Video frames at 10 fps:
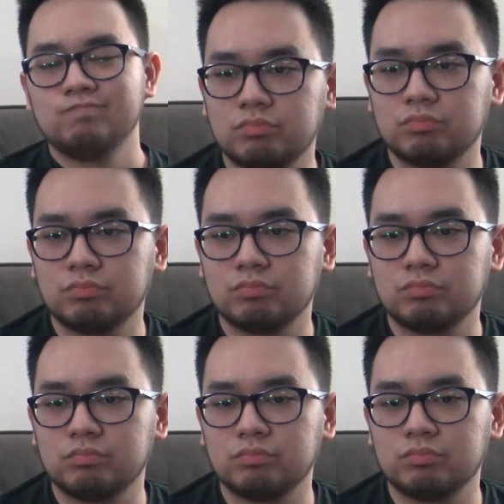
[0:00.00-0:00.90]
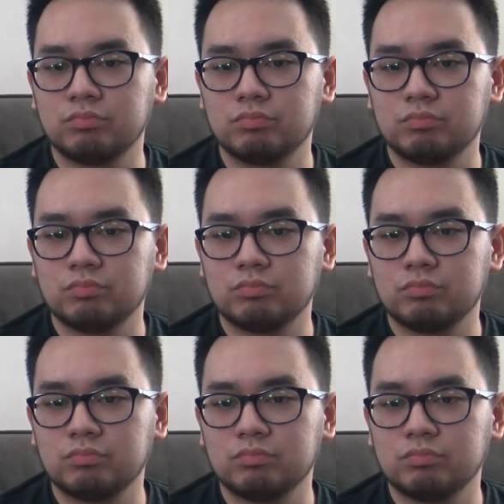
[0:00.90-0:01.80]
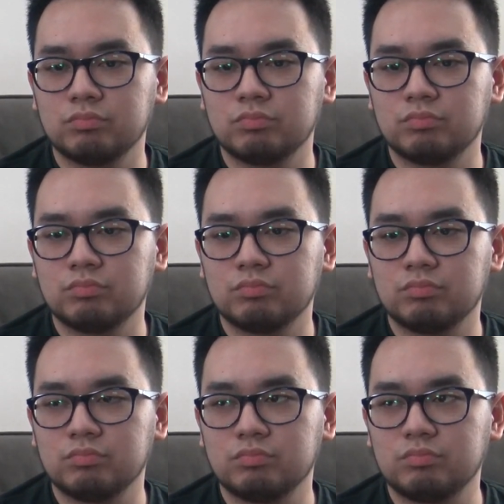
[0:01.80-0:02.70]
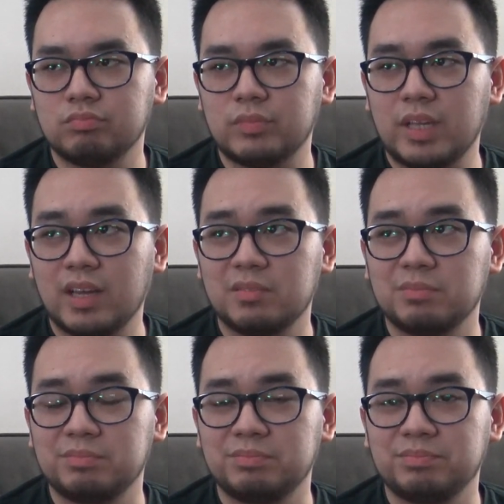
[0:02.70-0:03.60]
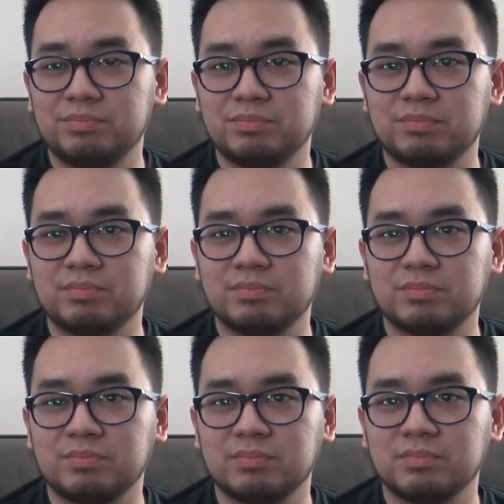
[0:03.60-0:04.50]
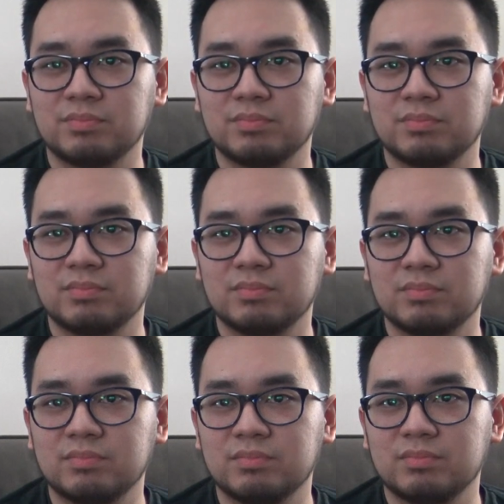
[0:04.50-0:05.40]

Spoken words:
(not speaking)